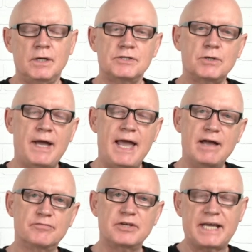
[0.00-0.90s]
So
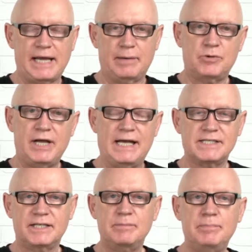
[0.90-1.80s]
every camera
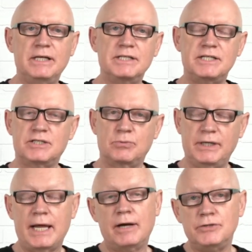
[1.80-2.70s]
has an ability to
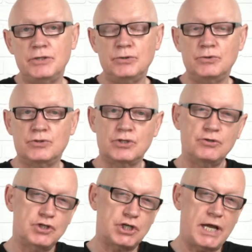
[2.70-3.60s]
allow you to
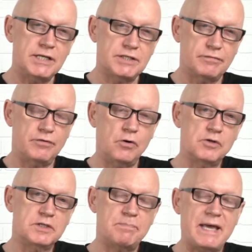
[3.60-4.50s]
change the
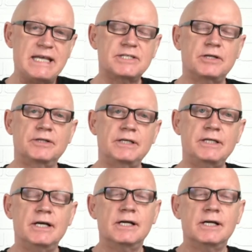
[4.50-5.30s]
focus based on the